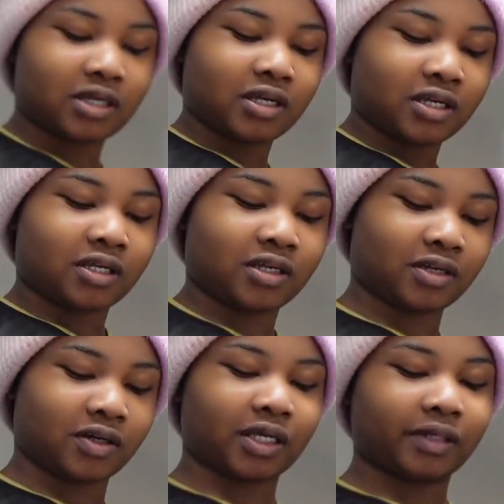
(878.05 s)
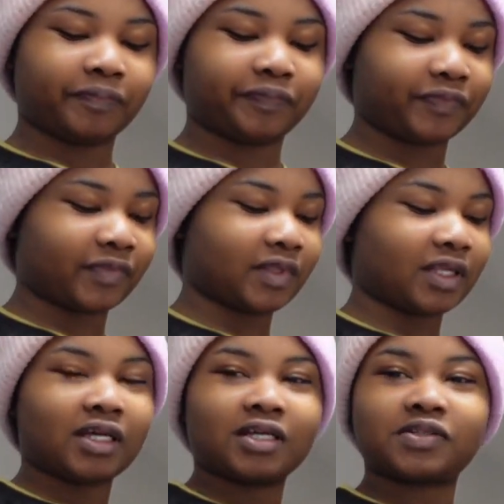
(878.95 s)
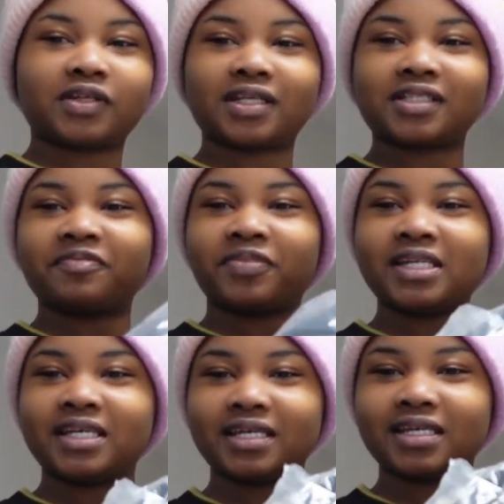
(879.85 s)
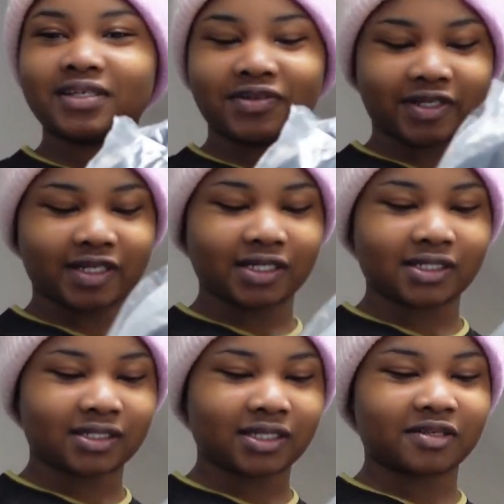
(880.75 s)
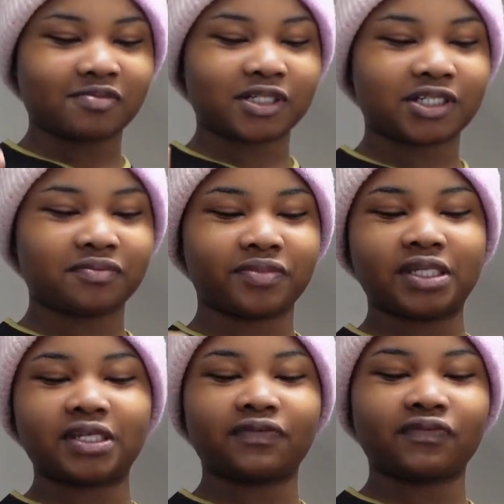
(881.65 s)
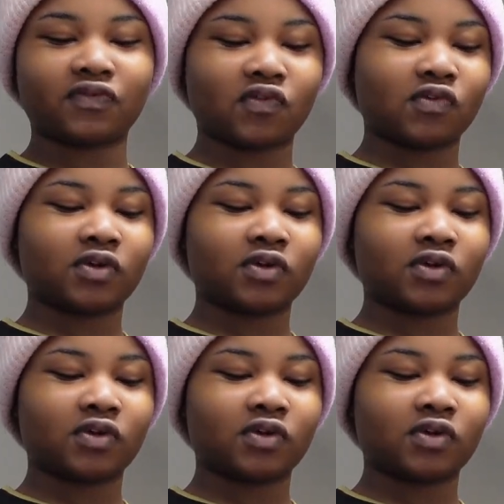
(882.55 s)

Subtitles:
Okay, so there's a beanie, you guys. There's a matching beanie for